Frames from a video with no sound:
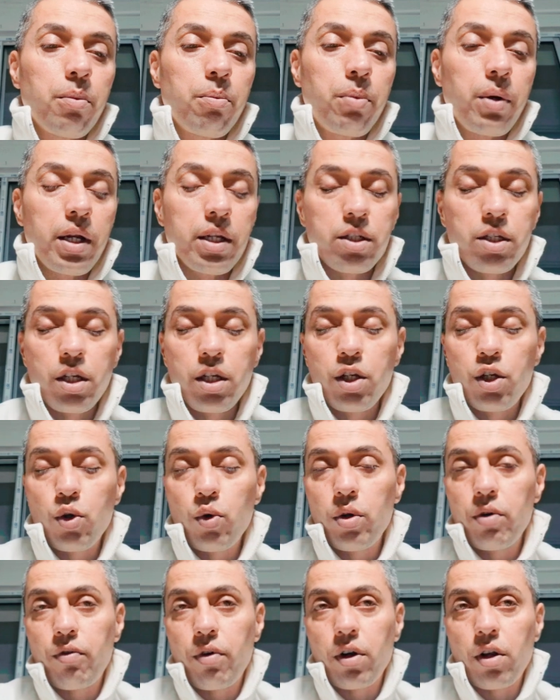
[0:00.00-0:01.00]
praising
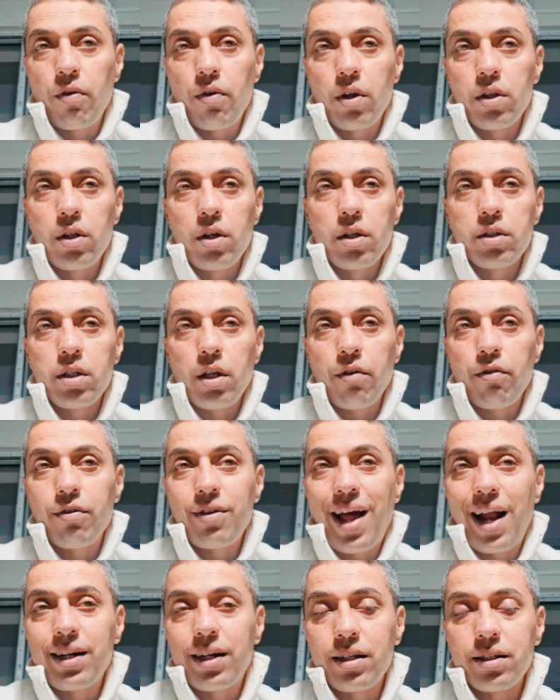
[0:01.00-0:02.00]
you in front of others if
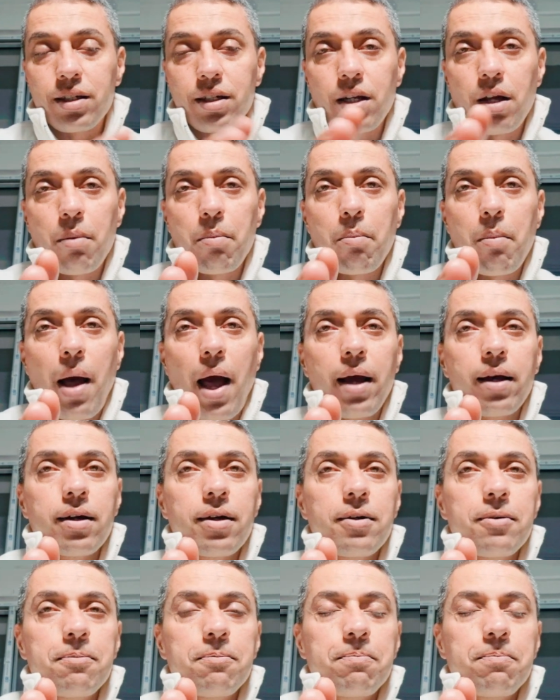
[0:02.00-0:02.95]
that doesn't come back